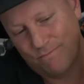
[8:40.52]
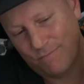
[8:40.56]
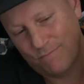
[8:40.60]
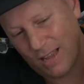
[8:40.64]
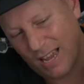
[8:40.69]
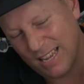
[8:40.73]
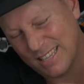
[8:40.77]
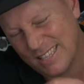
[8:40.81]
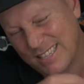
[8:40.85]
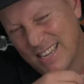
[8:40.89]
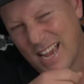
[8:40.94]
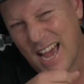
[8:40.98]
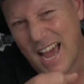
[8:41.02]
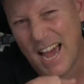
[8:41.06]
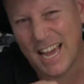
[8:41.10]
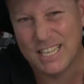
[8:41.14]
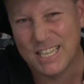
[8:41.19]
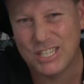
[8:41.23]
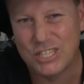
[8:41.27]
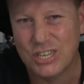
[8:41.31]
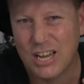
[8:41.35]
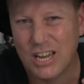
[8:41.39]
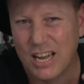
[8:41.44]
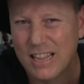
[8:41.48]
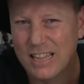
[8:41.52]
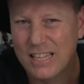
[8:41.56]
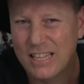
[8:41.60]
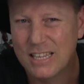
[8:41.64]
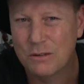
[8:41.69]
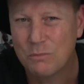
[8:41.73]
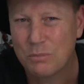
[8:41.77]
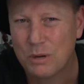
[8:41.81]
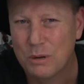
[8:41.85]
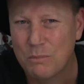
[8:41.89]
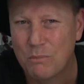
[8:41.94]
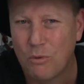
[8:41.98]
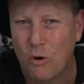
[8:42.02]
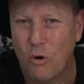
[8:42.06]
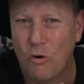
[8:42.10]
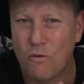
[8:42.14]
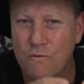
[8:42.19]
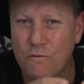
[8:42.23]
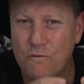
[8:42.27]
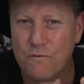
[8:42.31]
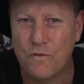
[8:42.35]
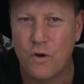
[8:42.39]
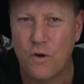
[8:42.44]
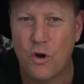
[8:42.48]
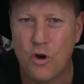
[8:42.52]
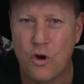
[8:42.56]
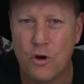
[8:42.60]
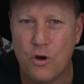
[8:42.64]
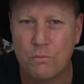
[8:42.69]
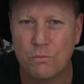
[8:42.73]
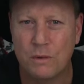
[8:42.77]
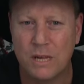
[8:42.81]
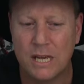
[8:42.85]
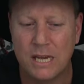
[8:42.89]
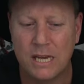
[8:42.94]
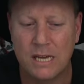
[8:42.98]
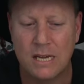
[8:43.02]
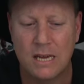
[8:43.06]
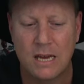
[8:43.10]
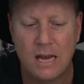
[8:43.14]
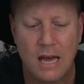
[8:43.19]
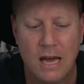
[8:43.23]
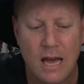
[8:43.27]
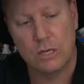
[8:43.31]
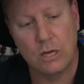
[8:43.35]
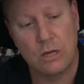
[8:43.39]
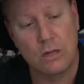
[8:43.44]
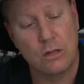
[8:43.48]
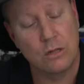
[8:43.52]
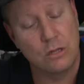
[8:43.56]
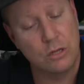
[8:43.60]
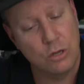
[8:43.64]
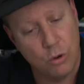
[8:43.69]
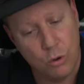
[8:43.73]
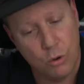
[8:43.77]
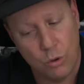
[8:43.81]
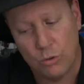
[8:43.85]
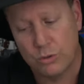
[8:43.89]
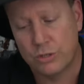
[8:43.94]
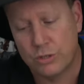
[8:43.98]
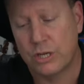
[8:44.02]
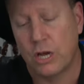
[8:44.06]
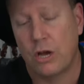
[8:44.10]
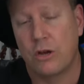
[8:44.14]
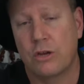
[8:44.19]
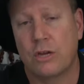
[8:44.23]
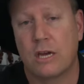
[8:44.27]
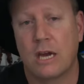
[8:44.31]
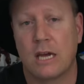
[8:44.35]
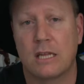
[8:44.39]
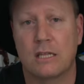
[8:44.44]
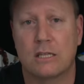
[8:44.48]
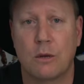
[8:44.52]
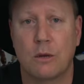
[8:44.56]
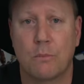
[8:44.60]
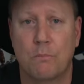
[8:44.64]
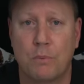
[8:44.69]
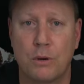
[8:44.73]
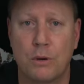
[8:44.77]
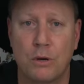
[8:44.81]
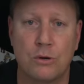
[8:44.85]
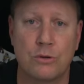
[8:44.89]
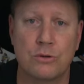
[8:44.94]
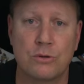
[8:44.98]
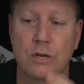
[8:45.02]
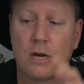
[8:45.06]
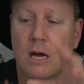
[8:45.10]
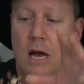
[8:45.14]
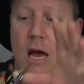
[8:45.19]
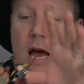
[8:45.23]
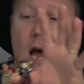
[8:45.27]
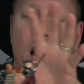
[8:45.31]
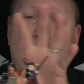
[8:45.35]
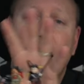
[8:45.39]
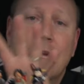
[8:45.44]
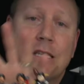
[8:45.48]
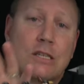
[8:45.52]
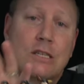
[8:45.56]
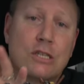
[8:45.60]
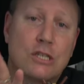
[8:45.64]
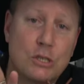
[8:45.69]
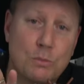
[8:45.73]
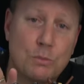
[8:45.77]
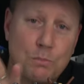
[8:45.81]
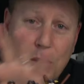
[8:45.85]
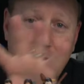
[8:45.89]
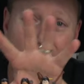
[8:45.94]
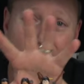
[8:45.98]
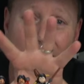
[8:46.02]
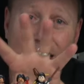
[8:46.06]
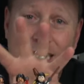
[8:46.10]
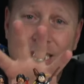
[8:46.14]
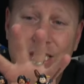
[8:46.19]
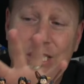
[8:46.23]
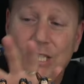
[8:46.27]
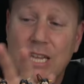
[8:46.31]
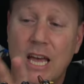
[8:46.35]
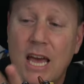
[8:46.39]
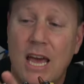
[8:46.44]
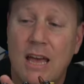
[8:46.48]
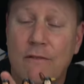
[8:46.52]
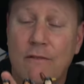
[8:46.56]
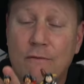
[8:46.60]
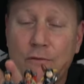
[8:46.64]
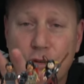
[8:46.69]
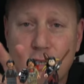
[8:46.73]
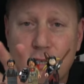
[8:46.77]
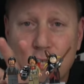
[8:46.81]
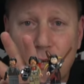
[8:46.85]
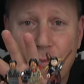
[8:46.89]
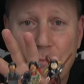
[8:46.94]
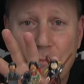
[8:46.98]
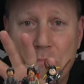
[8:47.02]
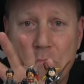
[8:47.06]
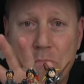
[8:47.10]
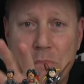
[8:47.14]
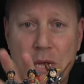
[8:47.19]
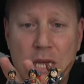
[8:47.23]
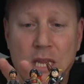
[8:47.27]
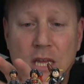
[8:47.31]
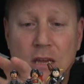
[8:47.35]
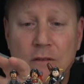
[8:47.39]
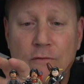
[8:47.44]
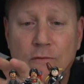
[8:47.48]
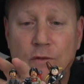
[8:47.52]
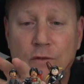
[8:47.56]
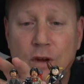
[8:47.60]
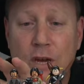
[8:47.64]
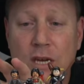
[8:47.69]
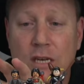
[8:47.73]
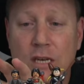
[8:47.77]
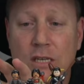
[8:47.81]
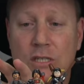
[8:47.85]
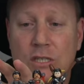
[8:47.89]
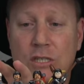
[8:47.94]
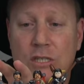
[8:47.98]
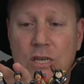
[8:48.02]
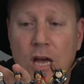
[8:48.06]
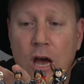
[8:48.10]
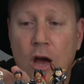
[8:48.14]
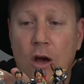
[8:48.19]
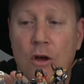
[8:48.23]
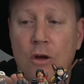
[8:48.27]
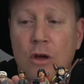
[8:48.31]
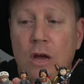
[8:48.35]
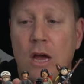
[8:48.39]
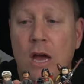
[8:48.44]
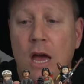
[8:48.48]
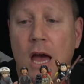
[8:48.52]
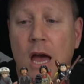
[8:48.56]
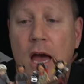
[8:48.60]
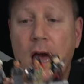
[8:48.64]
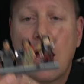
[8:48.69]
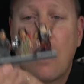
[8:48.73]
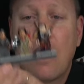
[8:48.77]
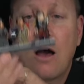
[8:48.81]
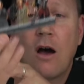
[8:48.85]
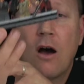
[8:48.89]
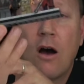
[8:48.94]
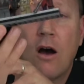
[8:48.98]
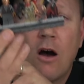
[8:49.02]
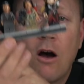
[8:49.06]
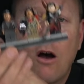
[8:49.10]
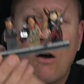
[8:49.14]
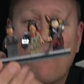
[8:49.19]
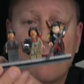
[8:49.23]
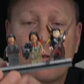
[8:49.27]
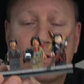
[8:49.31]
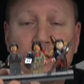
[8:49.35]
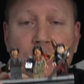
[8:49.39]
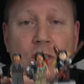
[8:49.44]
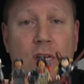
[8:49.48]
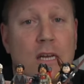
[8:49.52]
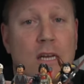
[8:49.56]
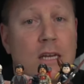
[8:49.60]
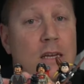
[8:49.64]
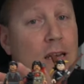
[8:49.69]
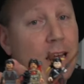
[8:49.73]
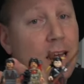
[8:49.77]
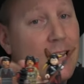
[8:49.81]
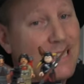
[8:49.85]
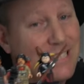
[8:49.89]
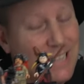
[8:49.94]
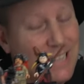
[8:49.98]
attach a little bit more firmly. You also get to build a display stand for some minifigures. So obviously it